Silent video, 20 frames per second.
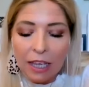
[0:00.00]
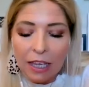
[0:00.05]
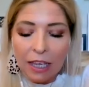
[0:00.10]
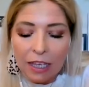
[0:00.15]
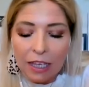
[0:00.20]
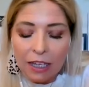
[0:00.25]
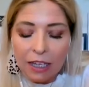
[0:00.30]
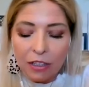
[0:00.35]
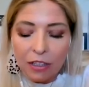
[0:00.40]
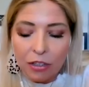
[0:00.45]

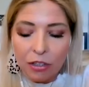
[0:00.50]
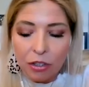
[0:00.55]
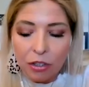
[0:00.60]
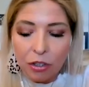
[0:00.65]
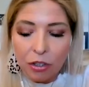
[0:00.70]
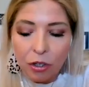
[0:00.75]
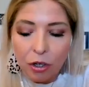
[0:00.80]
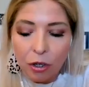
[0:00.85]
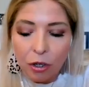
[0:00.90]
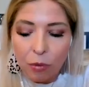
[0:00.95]
And,
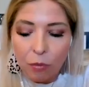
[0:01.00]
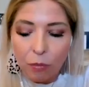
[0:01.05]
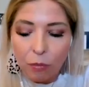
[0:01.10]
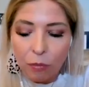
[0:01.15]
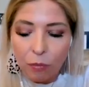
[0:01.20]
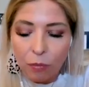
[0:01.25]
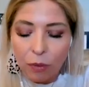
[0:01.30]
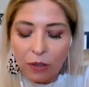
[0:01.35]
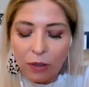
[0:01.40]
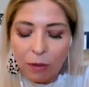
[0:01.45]
you know,
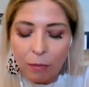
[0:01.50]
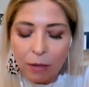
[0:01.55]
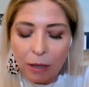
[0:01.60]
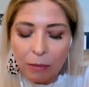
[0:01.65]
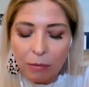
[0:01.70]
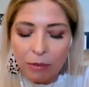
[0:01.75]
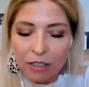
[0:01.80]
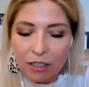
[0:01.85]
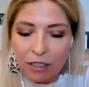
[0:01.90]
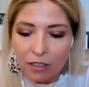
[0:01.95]
when the
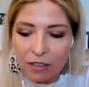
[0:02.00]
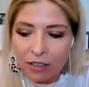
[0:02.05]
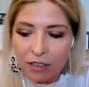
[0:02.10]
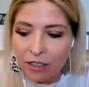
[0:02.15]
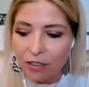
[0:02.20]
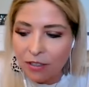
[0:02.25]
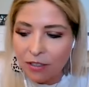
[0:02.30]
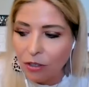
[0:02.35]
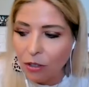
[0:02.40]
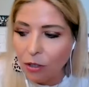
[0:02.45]
Bible tells
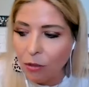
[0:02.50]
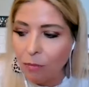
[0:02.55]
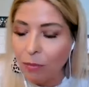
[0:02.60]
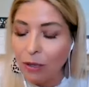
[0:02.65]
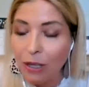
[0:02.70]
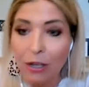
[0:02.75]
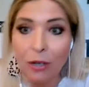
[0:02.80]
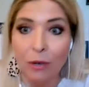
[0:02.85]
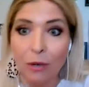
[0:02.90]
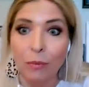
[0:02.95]
us, you know,
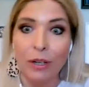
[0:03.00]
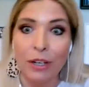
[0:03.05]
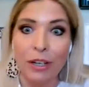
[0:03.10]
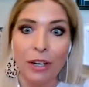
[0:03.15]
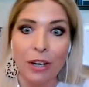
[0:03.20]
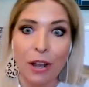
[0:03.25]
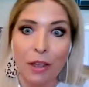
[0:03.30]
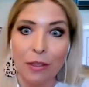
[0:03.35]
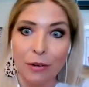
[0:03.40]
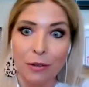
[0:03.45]
bear one
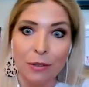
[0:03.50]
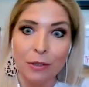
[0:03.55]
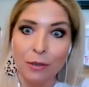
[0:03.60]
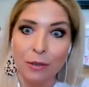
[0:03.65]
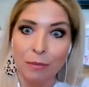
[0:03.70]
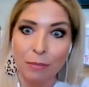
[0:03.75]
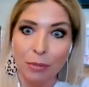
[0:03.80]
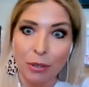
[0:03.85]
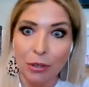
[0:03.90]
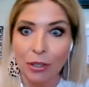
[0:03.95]

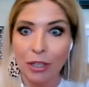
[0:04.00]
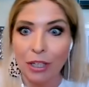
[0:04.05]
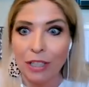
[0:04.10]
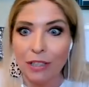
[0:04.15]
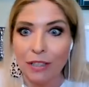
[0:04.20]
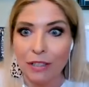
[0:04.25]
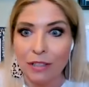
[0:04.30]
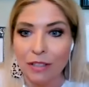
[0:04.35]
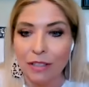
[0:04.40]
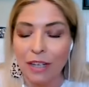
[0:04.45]
another's
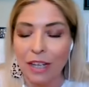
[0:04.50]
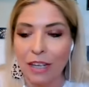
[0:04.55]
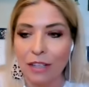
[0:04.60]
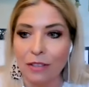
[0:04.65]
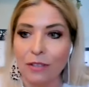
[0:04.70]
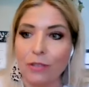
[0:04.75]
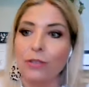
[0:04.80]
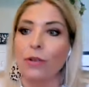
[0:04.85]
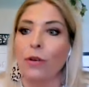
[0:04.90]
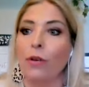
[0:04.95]
burdens
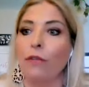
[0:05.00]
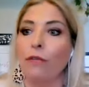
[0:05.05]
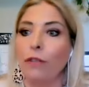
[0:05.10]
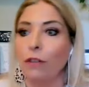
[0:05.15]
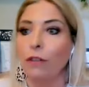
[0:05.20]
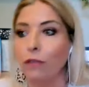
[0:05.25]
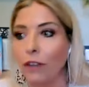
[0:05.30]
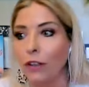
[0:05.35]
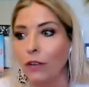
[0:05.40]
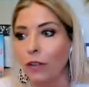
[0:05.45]
and so
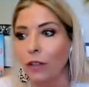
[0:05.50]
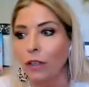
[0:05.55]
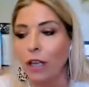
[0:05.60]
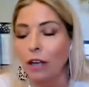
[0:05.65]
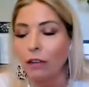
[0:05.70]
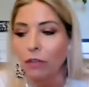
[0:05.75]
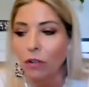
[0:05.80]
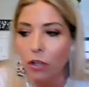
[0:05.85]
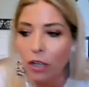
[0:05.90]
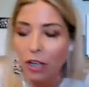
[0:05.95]
fulfill the
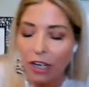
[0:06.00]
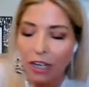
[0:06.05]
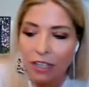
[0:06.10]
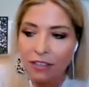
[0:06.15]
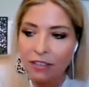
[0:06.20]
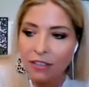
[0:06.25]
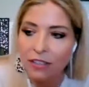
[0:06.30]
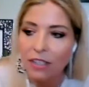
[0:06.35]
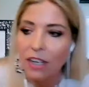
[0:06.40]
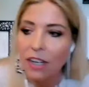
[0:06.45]
law of
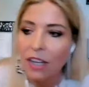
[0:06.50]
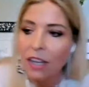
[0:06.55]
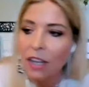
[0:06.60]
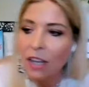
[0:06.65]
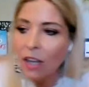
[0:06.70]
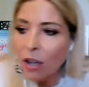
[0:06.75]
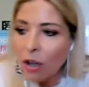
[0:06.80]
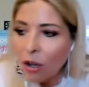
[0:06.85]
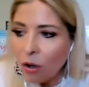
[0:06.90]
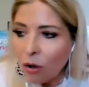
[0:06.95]
Christ,
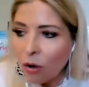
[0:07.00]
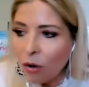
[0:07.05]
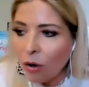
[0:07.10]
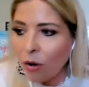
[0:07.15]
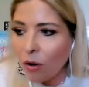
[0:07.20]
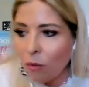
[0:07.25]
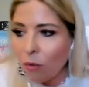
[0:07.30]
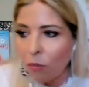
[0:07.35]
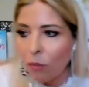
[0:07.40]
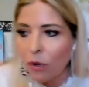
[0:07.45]

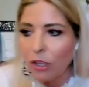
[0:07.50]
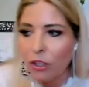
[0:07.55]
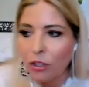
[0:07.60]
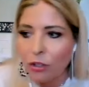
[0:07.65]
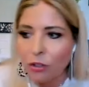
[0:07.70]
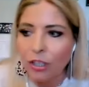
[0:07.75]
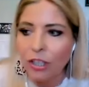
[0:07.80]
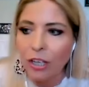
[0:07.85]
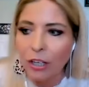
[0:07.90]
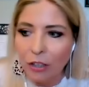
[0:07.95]
when
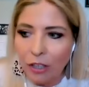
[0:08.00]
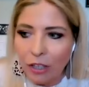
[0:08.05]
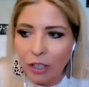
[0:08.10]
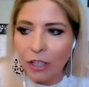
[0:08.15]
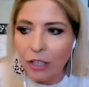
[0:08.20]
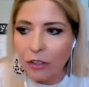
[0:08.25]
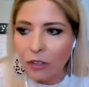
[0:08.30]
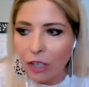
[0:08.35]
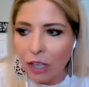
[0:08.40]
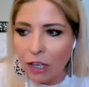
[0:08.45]
you're
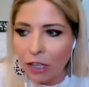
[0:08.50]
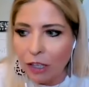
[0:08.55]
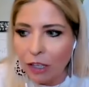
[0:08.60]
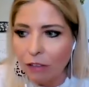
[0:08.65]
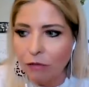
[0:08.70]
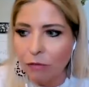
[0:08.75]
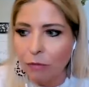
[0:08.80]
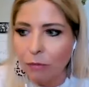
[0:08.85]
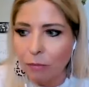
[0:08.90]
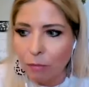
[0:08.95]
carrying a
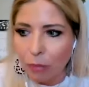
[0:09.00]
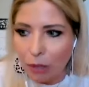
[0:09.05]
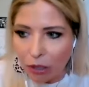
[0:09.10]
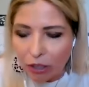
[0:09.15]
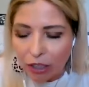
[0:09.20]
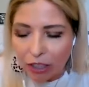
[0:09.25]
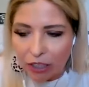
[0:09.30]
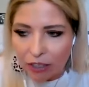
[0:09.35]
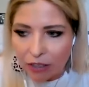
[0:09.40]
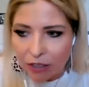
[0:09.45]
lot of
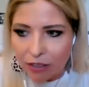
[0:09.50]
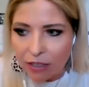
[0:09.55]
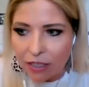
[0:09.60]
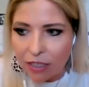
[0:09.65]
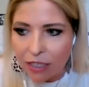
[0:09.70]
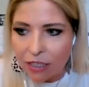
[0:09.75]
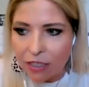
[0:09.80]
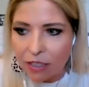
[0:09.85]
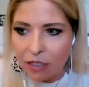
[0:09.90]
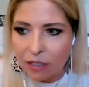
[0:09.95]
burdens,
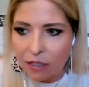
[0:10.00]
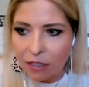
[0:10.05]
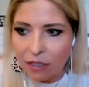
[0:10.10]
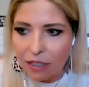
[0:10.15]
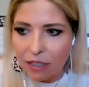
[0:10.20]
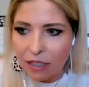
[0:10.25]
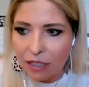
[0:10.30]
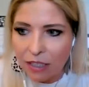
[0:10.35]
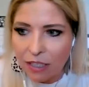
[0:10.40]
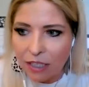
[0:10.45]
it's
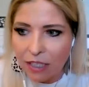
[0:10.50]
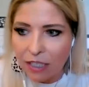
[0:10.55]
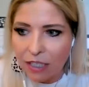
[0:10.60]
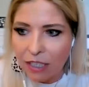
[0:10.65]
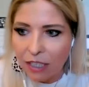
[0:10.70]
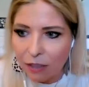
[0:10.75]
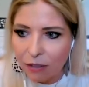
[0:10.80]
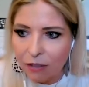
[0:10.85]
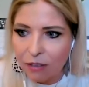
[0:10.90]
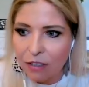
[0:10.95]

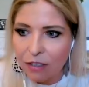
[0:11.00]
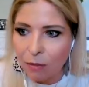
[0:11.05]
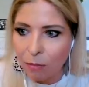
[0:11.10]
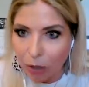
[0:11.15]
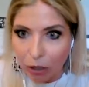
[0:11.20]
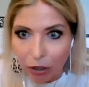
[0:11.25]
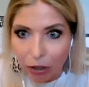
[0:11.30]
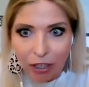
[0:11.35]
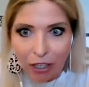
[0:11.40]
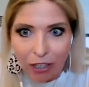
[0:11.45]
it's a
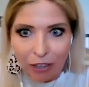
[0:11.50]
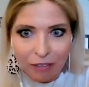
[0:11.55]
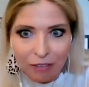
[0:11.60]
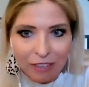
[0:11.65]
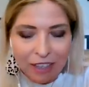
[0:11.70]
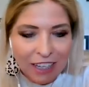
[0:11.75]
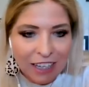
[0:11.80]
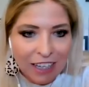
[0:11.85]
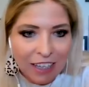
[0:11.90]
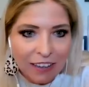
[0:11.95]
burden,
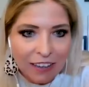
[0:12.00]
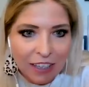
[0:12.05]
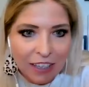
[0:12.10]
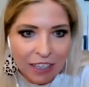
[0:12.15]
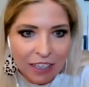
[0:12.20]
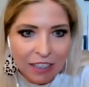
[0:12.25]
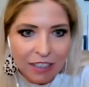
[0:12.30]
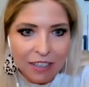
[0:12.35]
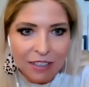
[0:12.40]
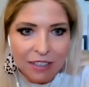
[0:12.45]
right?
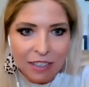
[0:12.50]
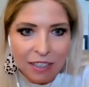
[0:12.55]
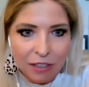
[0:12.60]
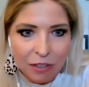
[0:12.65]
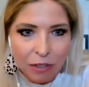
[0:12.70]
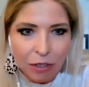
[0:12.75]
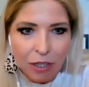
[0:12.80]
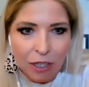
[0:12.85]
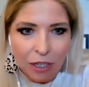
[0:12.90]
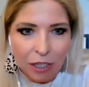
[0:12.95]
Like it's
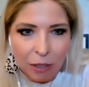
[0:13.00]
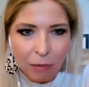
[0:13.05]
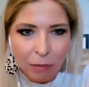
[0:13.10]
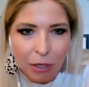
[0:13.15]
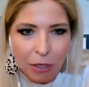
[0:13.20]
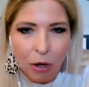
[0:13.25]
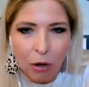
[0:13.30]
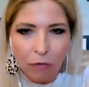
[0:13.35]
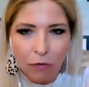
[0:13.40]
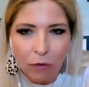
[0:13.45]
it's it can
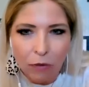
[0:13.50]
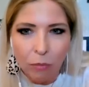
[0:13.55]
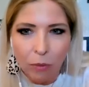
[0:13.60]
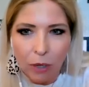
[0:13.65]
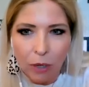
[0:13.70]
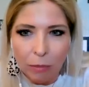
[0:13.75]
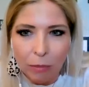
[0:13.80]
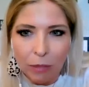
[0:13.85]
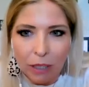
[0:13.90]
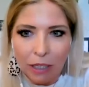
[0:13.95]
be
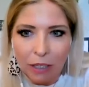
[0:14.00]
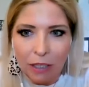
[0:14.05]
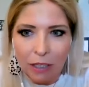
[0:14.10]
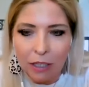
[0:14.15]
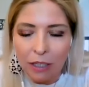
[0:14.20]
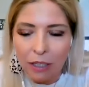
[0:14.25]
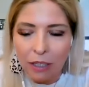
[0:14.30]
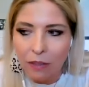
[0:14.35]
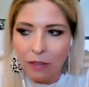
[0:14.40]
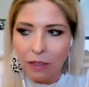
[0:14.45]

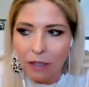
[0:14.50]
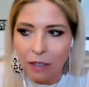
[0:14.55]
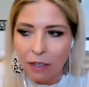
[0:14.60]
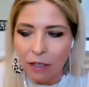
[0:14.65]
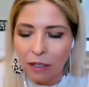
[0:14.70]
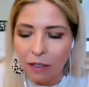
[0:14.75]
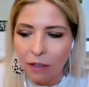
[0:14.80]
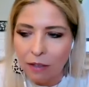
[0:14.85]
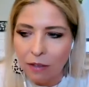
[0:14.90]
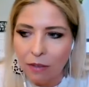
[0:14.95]
overwhelming.
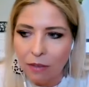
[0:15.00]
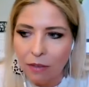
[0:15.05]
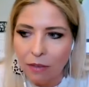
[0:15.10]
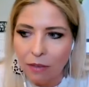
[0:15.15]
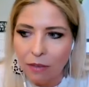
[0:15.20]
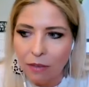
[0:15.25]
The